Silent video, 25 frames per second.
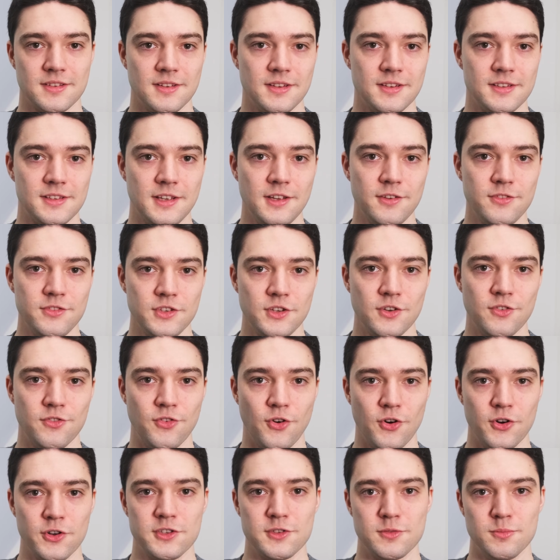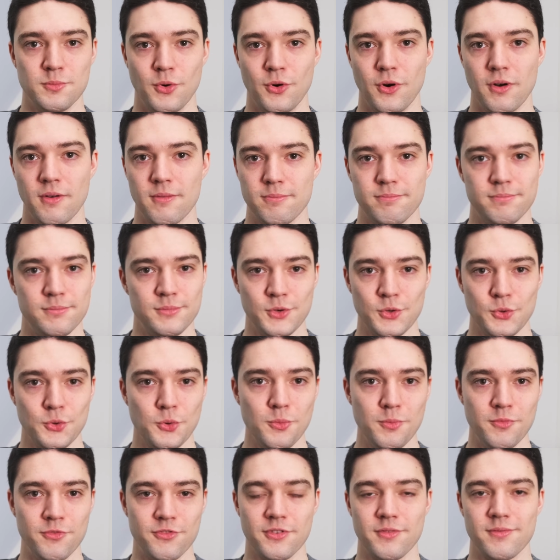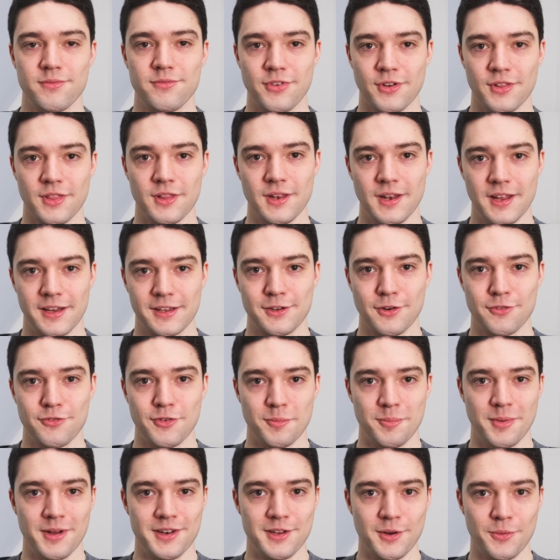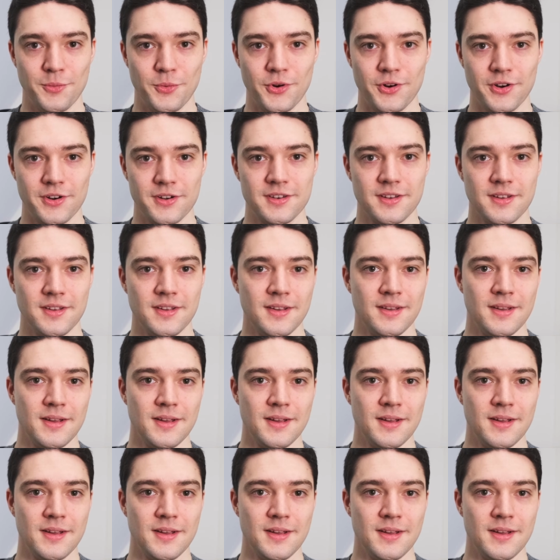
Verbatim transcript: It gives your voice more oomph, for the lack of a better word.